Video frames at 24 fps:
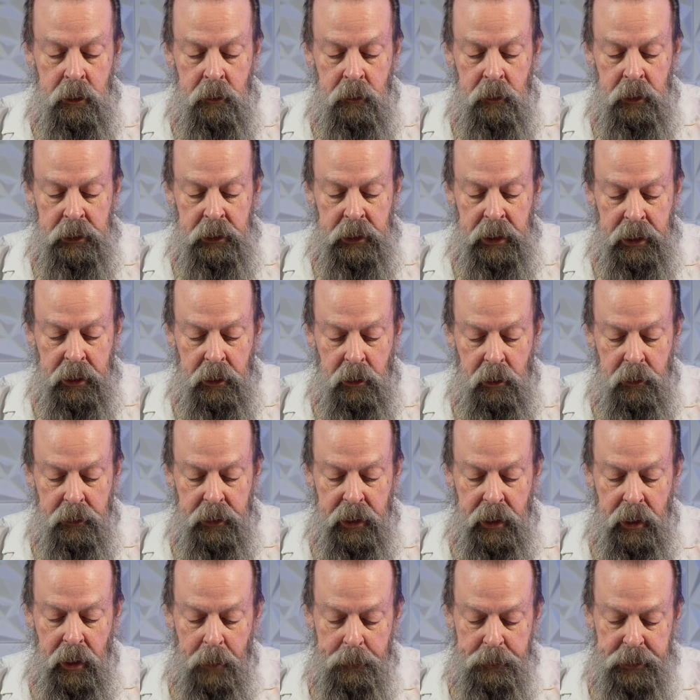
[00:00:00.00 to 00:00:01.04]
what they call
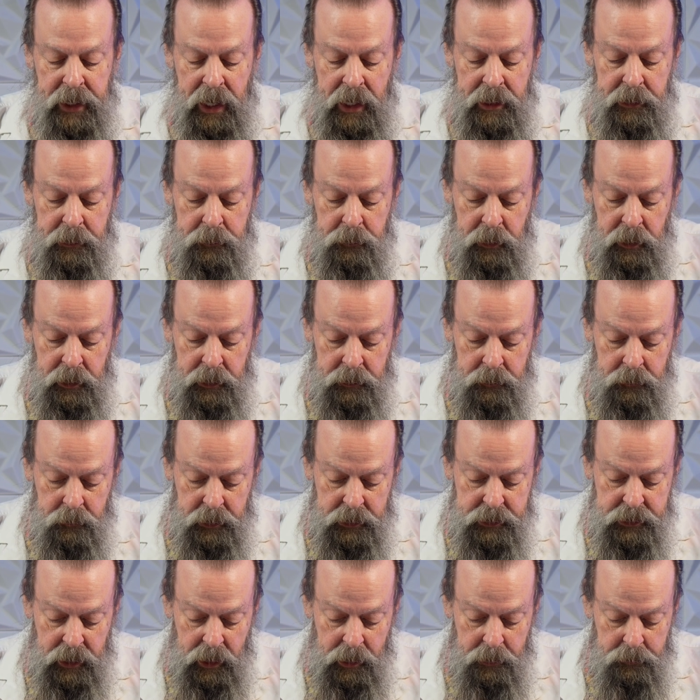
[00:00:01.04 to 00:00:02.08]
the updated one,
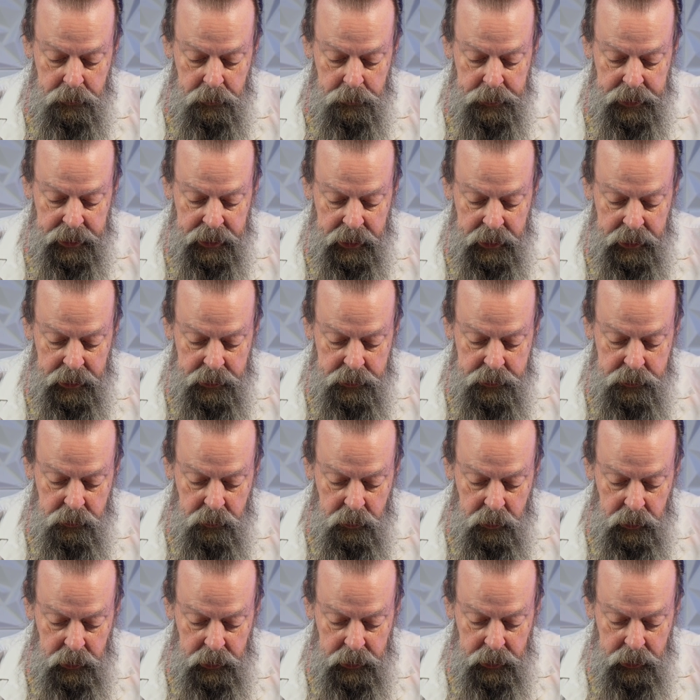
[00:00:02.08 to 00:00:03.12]
which I will be getting
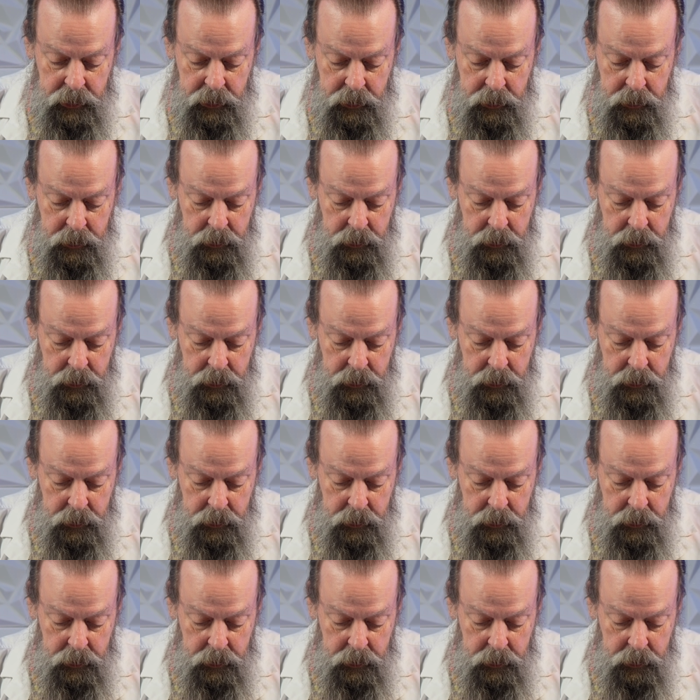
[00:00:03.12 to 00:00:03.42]
shortly.